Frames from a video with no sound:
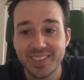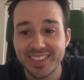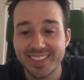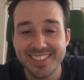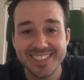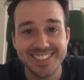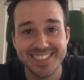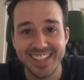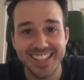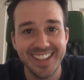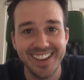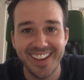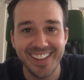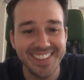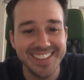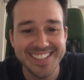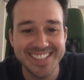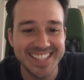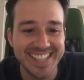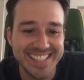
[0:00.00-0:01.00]
See, all
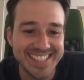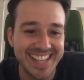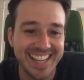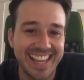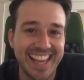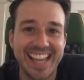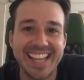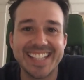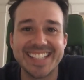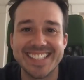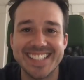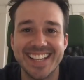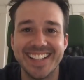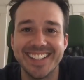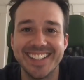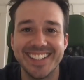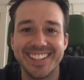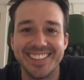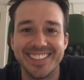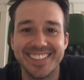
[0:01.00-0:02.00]
these things I can't tell
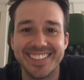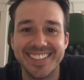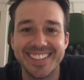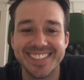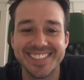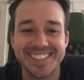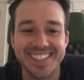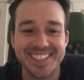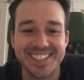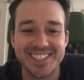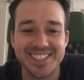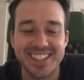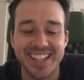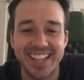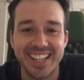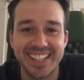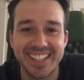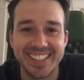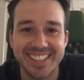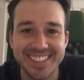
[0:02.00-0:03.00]
you because there's
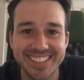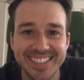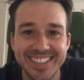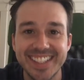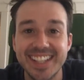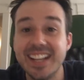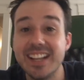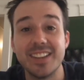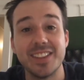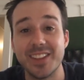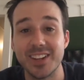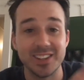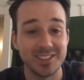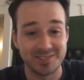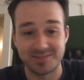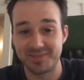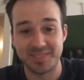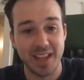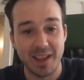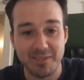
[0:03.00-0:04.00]

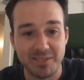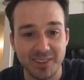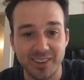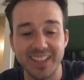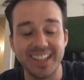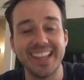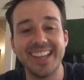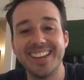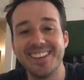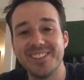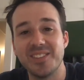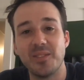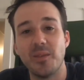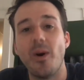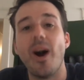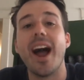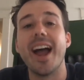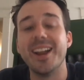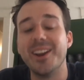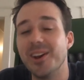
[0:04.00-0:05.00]
definitely
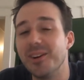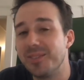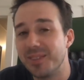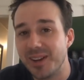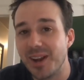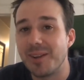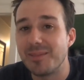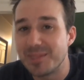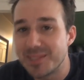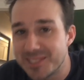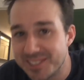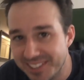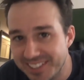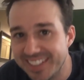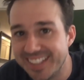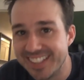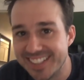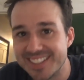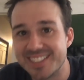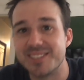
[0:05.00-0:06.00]
wide open
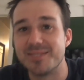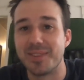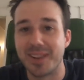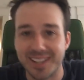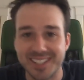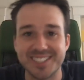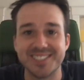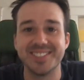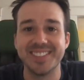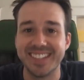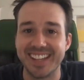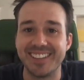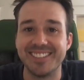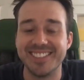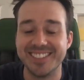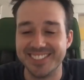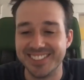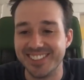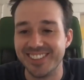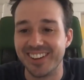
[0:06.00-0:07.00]
opportunities to possibly come to
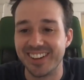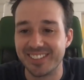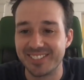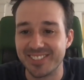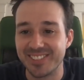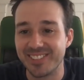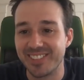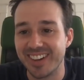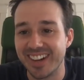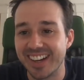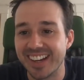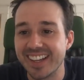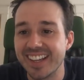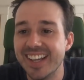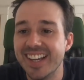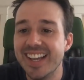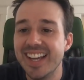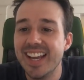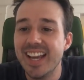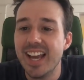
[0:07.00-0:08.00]
New York for work.
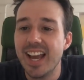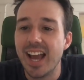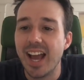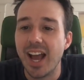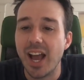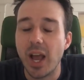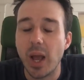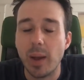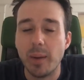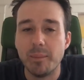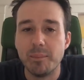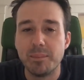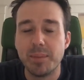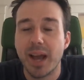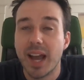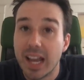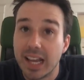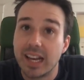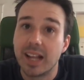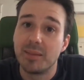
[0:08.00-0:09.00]

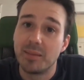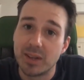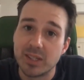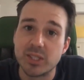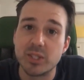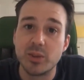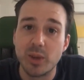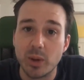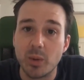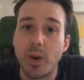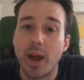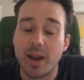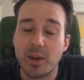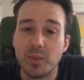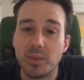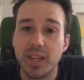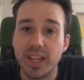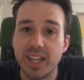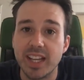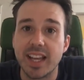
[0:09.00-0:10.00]
But I'm also doing wine and
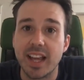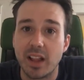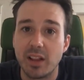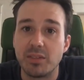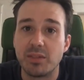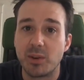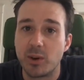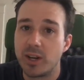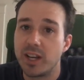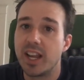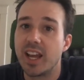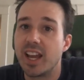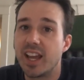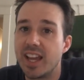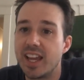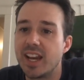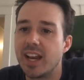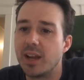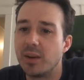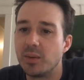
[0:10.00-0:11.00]
weed in California,
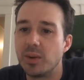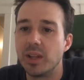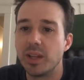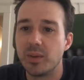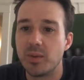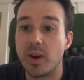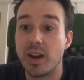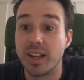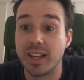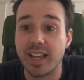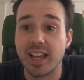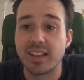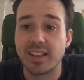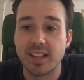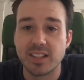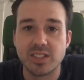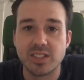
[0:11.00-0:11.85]
and I really want to get that